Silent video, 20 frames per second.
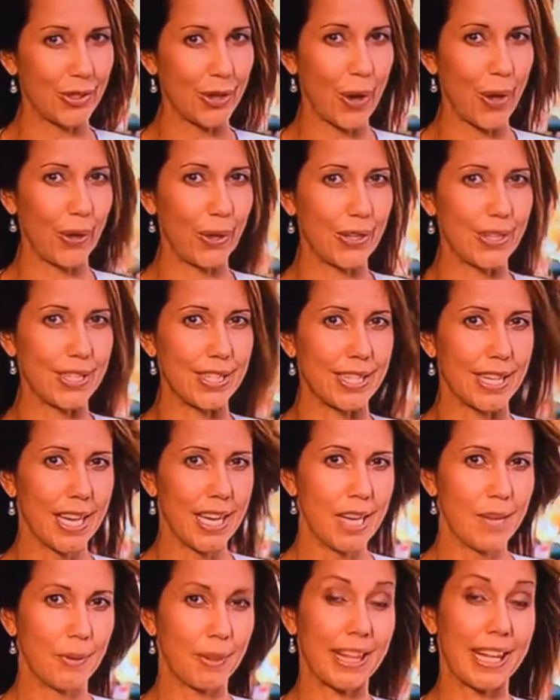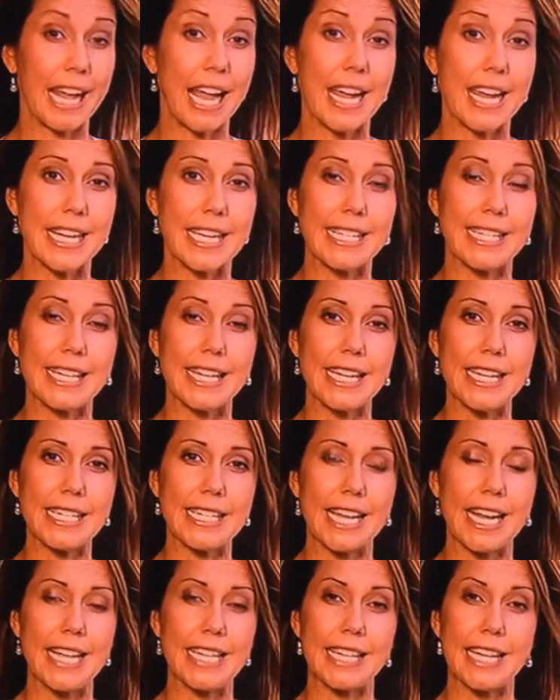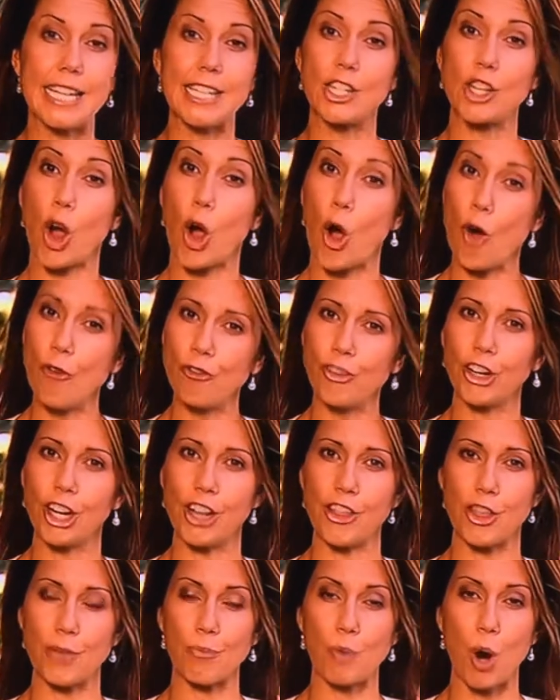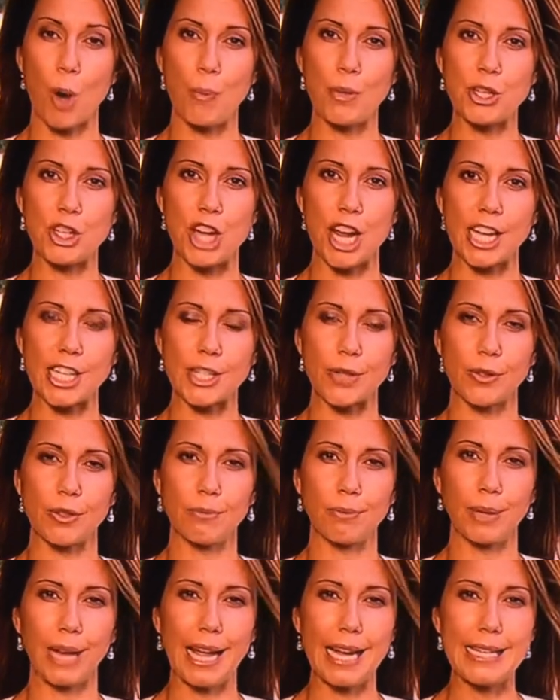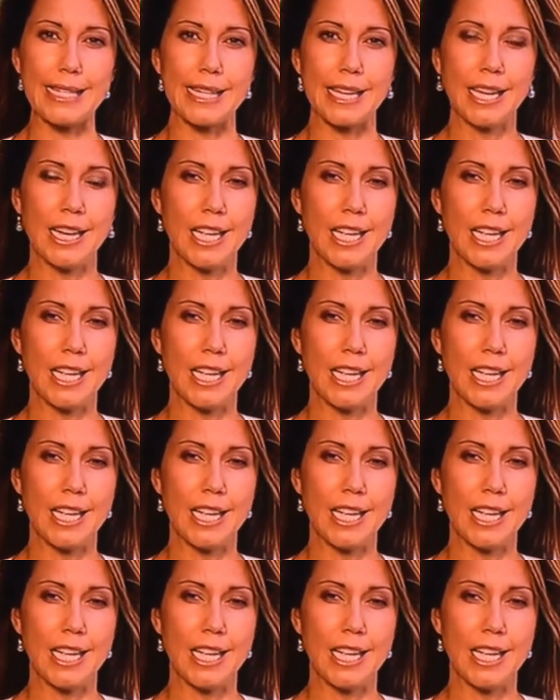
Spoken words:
but the AEC says it's confident the proper checks are in place